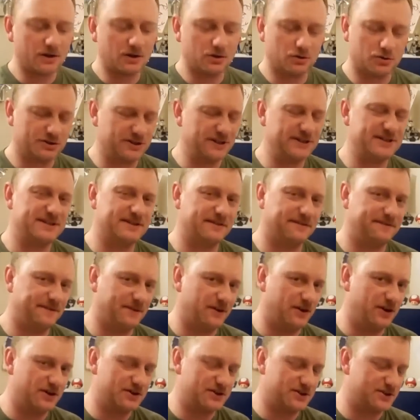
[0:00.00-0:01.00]
And of course this is the
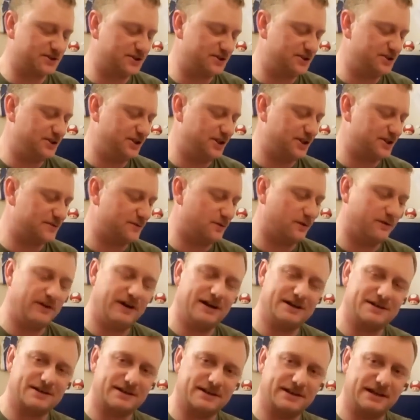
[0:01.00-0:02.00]
first
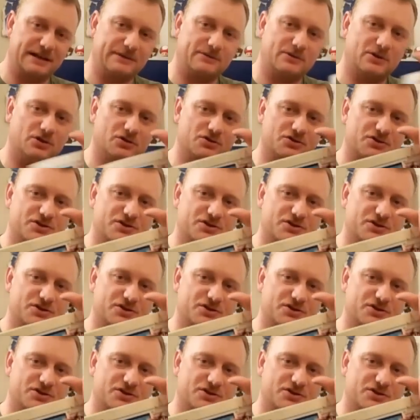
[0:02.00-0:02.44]
GX4000 game,